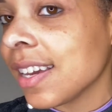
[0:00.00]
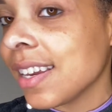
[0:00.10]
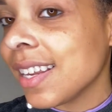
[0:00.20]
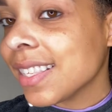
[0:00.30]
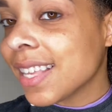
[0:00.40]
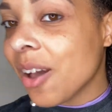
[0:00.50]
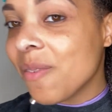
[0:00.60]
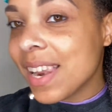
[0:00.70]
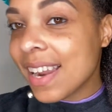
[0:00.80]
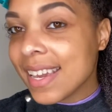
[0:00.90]
That's how
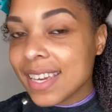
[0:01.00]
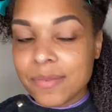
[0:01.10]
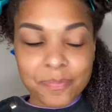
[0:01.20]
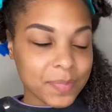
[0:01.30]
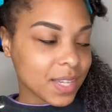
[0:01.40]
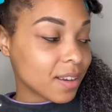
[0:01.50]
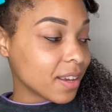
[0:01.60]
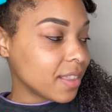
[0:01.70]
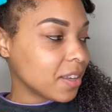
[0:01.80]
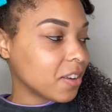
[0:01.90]
I like it.
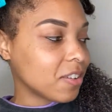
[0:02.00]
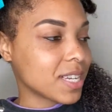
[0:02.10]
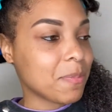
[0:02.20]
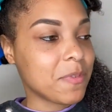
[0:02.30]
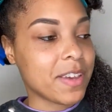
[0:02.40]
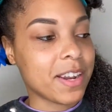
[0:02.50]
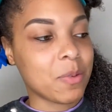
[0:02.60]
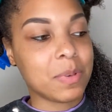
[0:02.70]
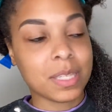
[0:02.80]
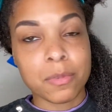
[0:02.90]
And then on top of that, I'll
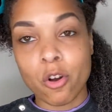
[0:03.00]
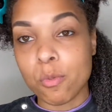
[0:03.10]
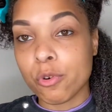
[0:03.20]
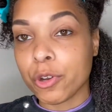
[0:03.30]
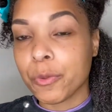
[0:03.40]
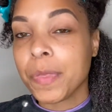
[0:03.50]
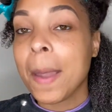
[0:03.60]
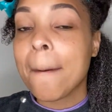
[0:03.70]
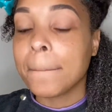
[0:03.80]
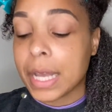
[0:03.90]
put some jojoba oil.
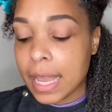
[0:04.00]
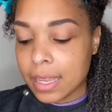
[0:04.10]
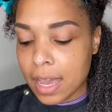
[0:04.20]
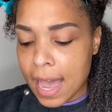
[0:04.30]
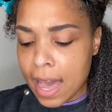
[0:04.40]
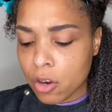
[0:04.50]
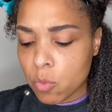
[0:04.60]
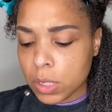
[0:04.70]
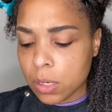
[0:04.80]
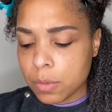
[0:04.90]
But yeah, I don't
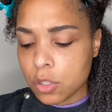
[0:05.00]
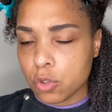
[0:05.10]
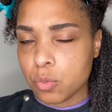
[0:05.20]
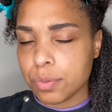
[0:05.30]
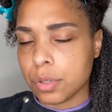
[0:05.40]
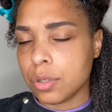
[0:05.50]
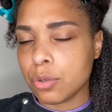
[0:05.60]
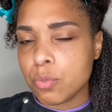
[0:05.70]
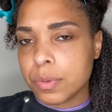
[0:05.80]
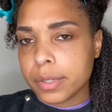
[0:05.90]
want them to be super
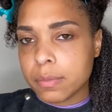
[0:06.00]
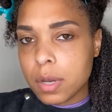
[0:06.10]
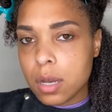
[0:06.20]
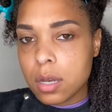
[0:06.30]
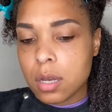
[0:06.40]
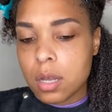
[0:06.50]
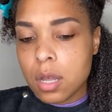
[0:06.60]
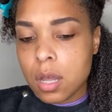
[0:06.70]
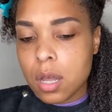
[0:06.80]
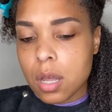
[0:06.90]
duper small.
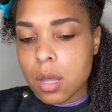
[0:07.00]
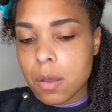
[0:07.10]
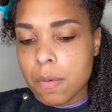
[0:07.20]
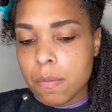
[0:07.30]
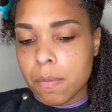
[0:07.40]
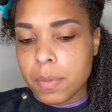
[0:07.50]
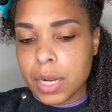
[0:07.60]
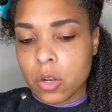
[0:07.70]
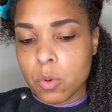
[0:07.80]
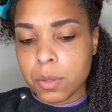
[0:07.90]
But I
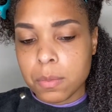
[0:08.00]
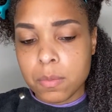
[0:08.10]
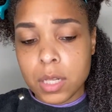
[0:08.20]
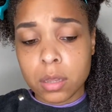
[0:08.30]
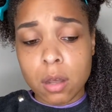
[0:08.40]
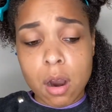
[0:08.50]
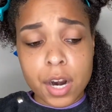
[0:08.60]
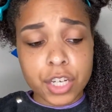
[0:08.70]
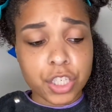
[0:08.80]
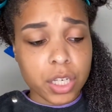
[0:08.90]
don't want them to be
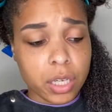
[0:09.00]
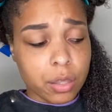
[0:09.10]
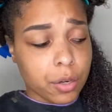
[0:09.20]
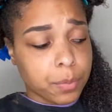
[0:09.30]
large either.